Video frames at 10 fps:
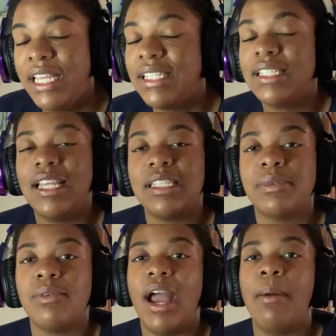Please hit that
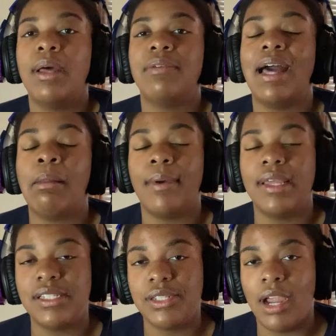subscribe button, follow me
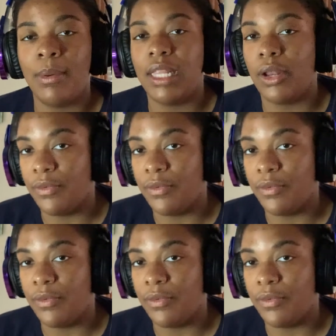on Instagram for